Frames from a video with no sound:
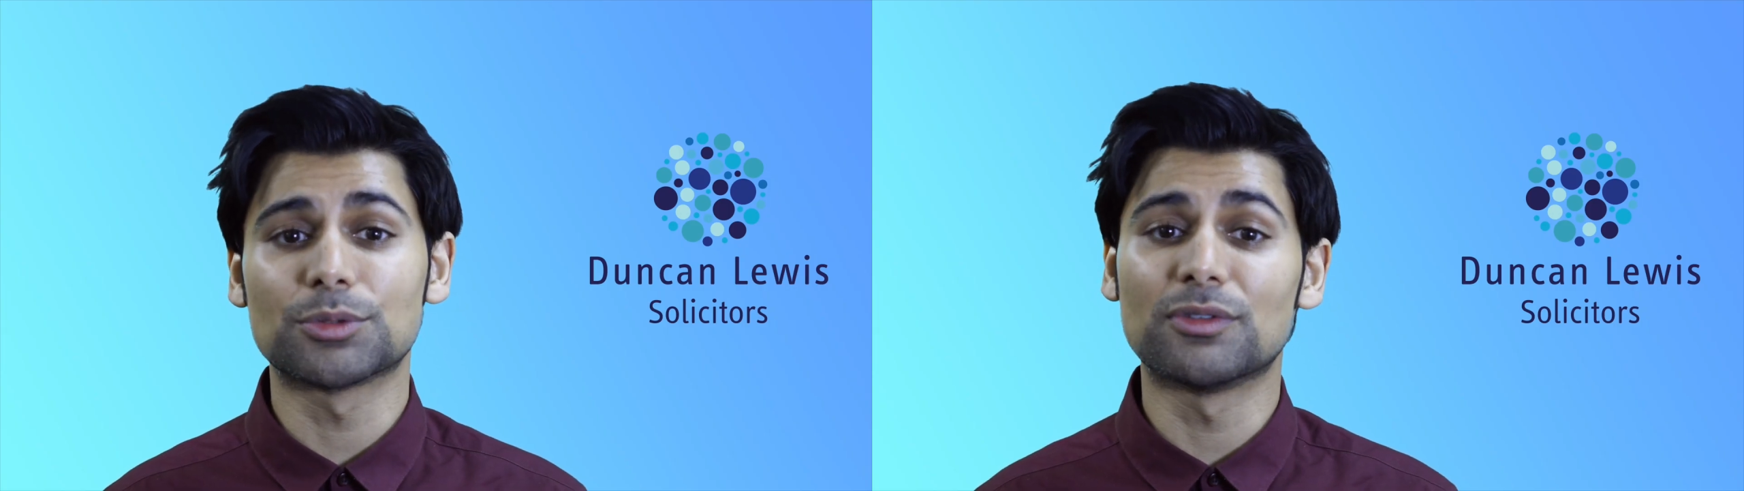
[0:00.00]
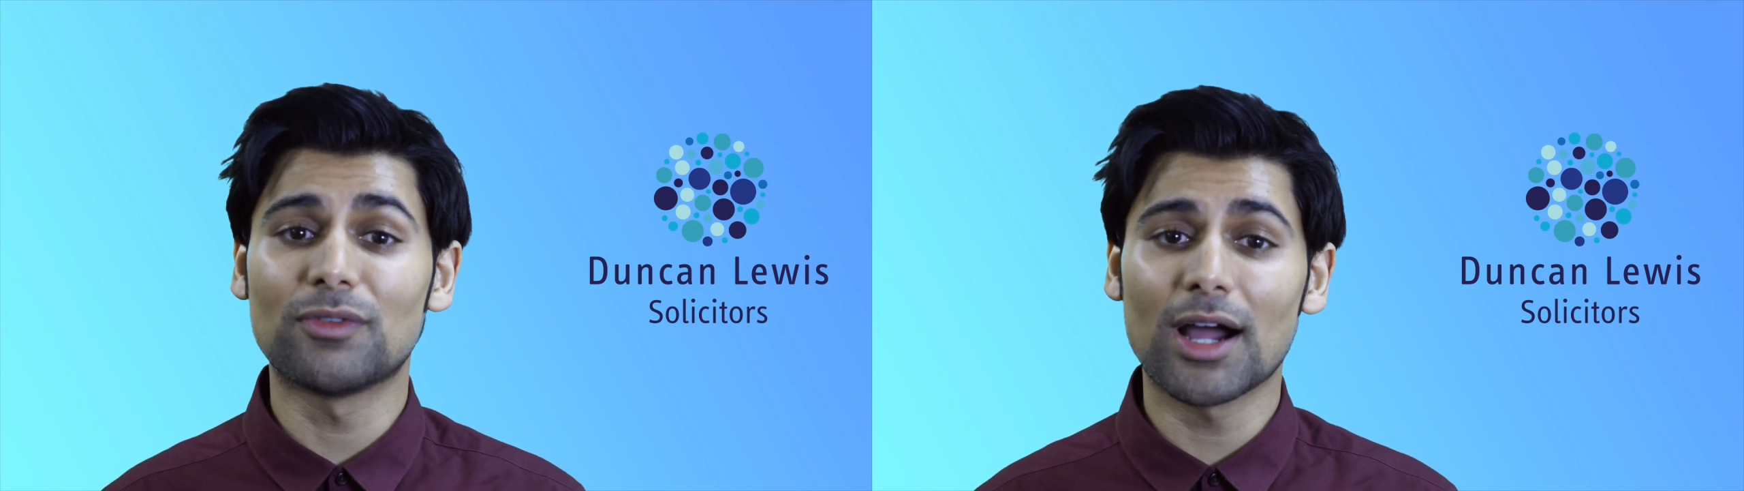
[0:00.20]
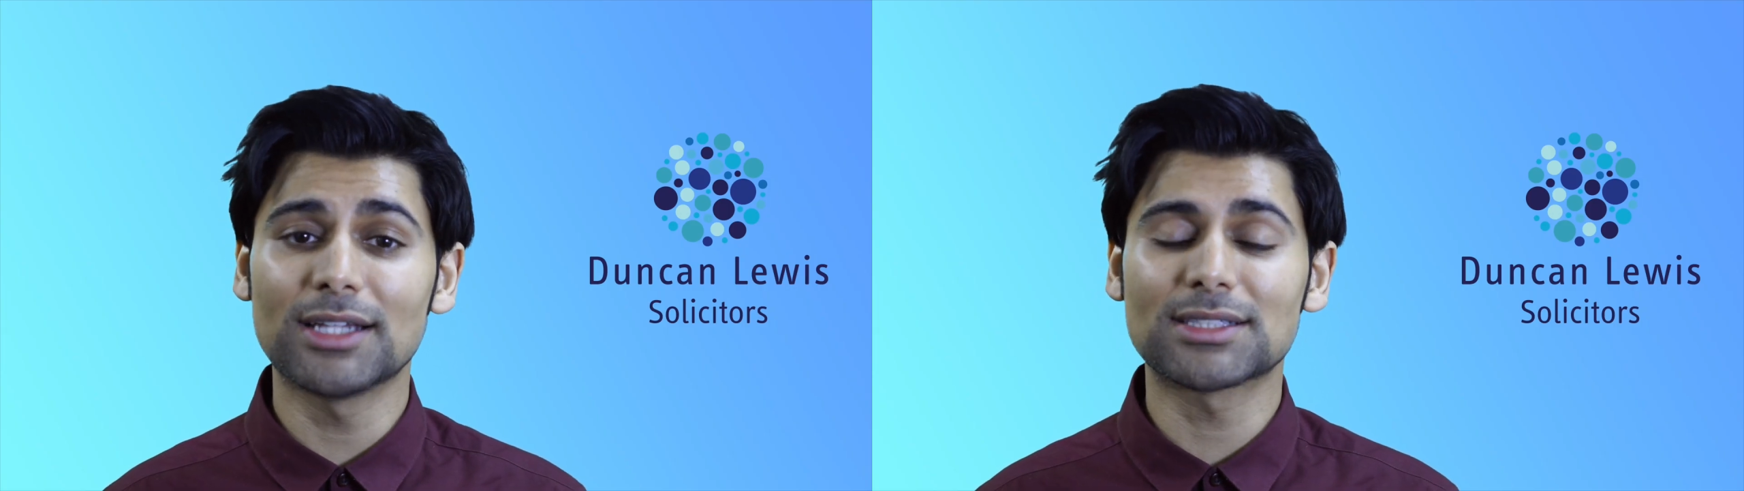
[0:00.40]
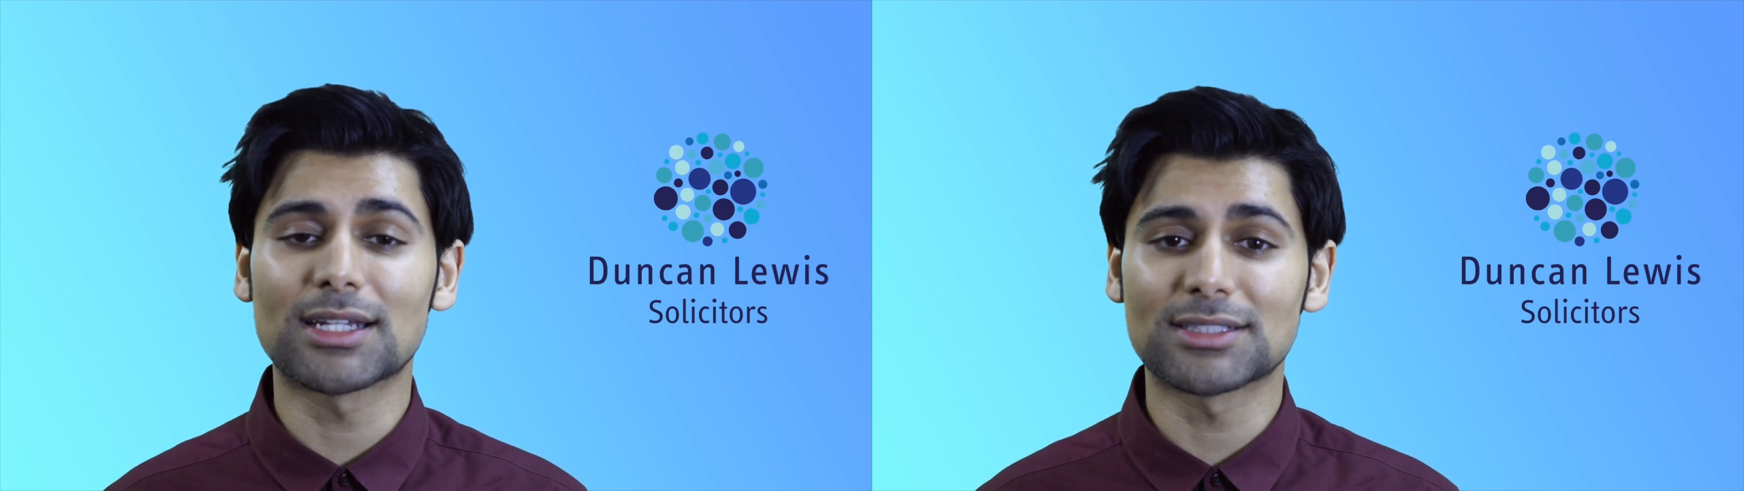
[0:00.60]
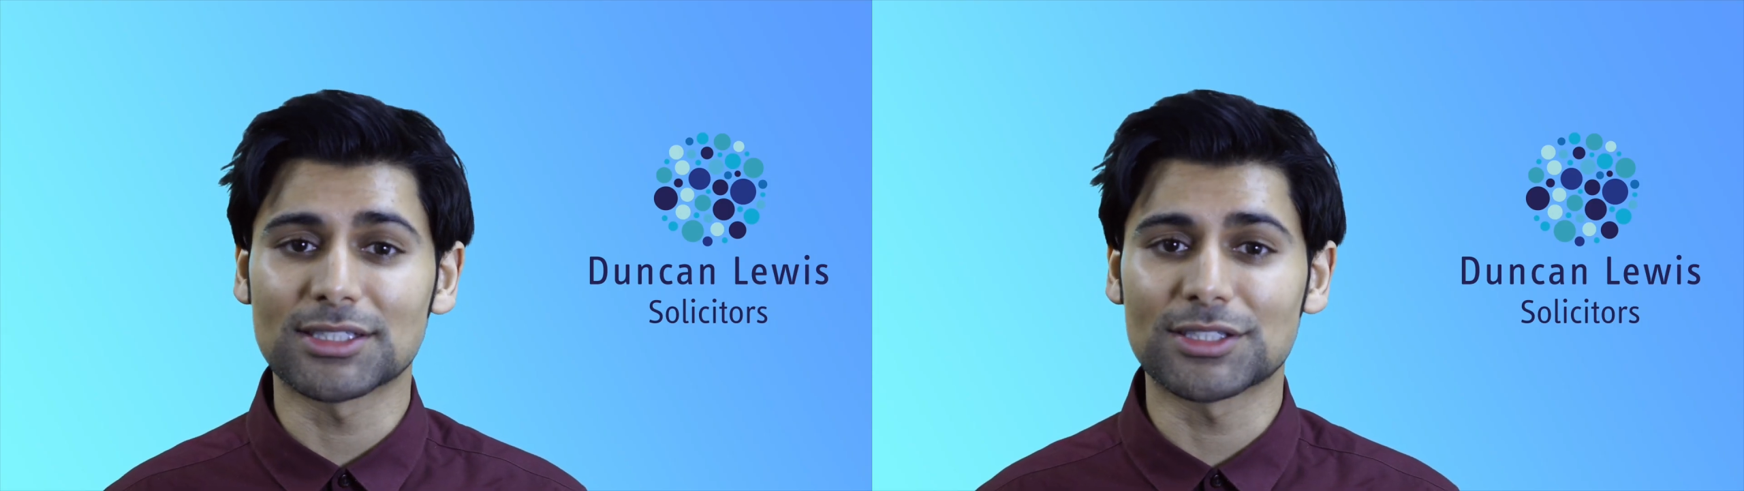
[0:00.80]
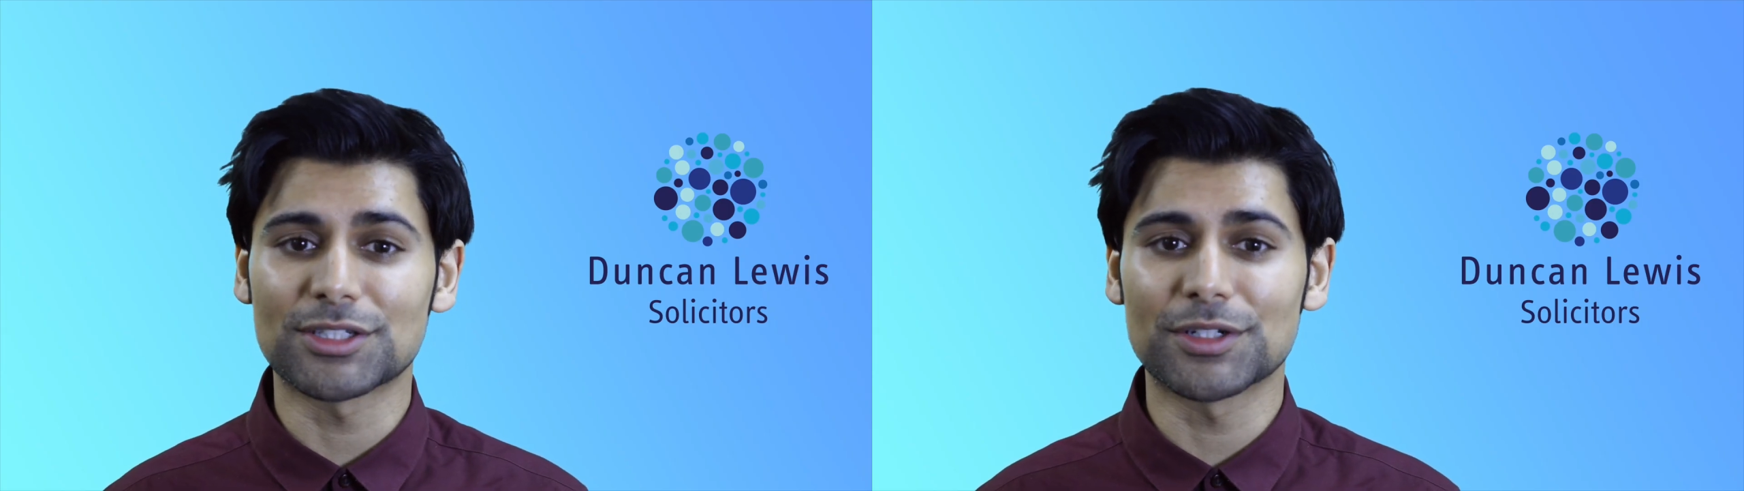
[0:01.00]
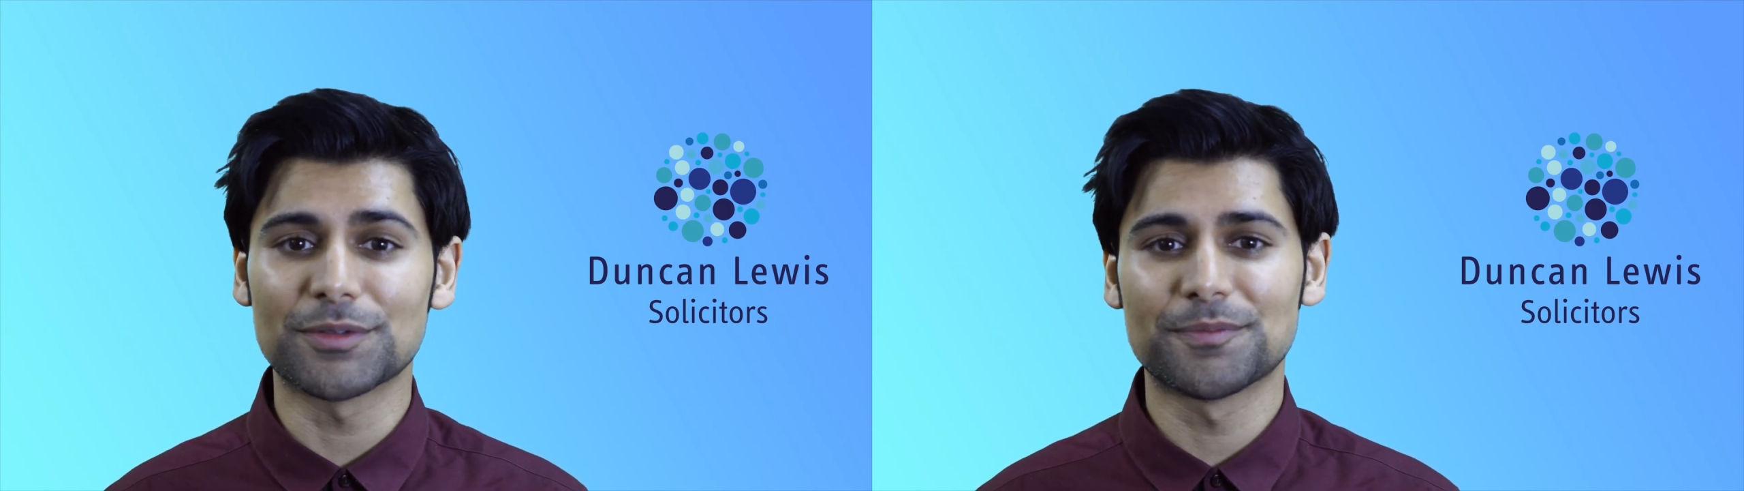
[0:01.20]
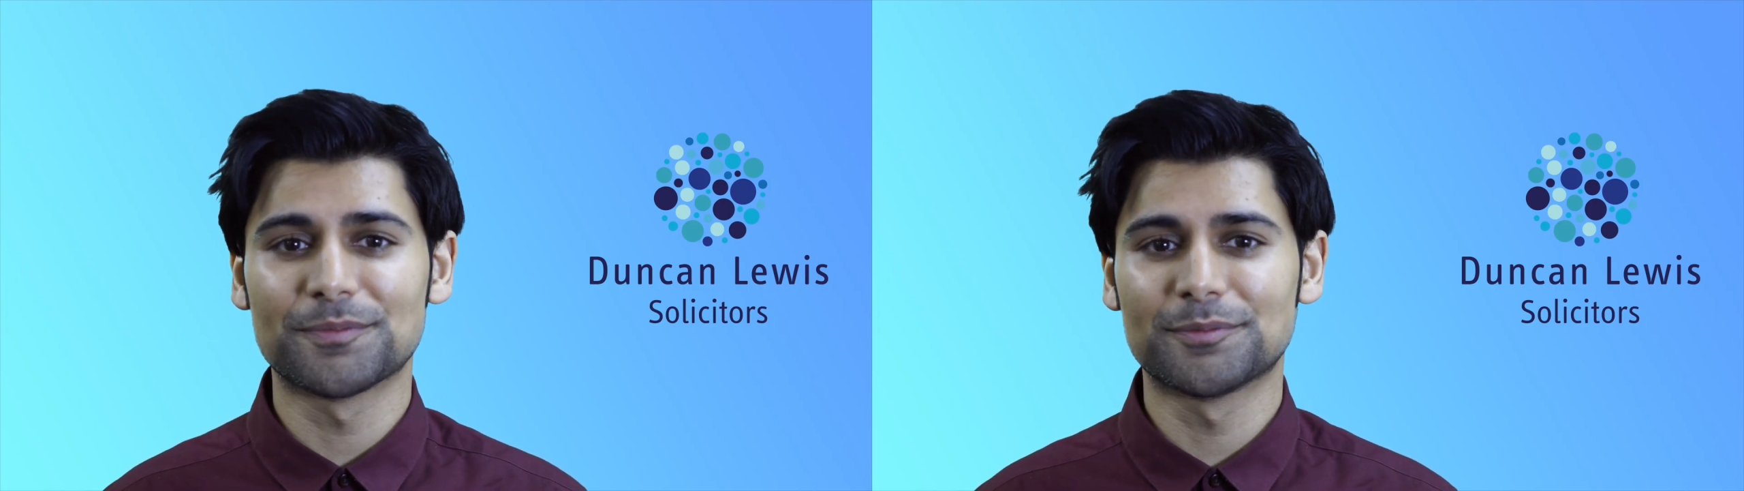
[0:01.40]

to advise and assist you.